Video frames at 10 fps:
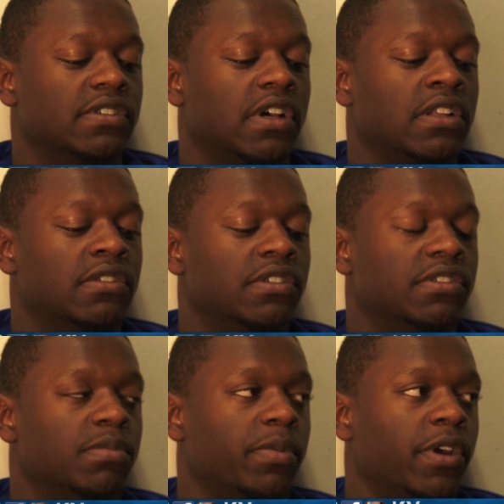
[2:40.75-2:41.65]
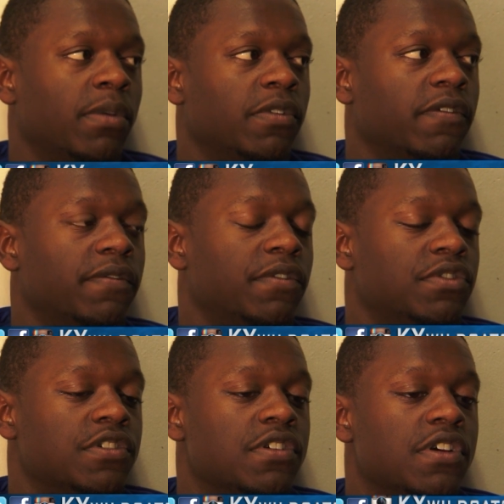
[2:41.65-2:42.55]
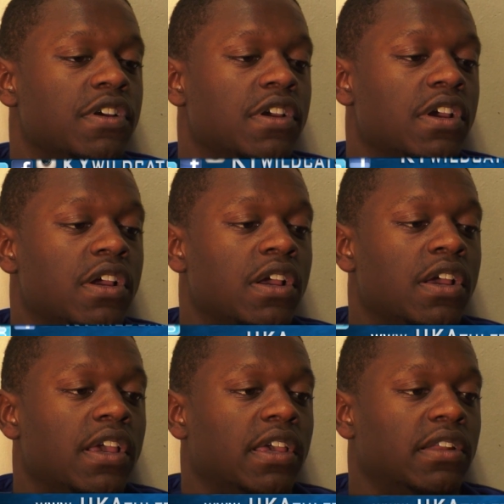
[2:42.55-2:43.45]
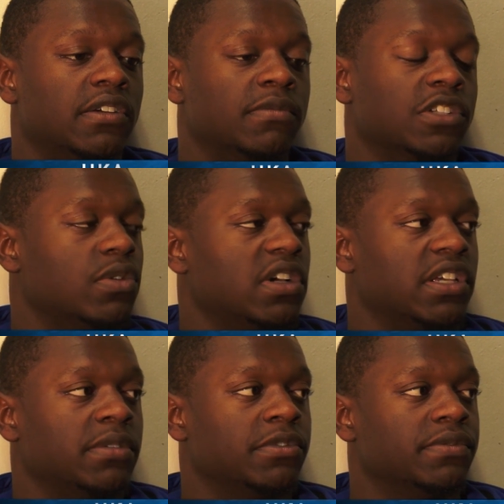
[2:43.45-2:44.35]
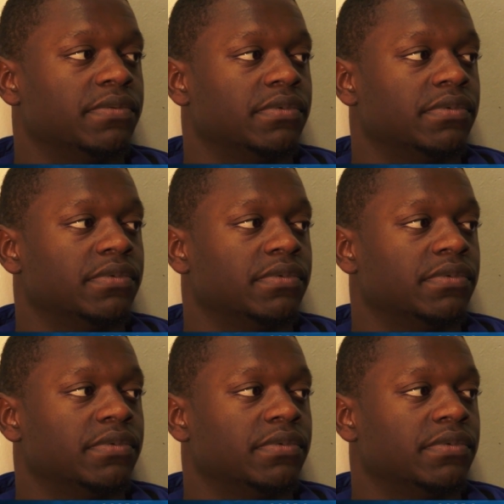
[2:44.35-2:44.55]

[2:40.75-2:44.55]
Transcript: So I knew he was preparing me for future, and um, that's why I came here.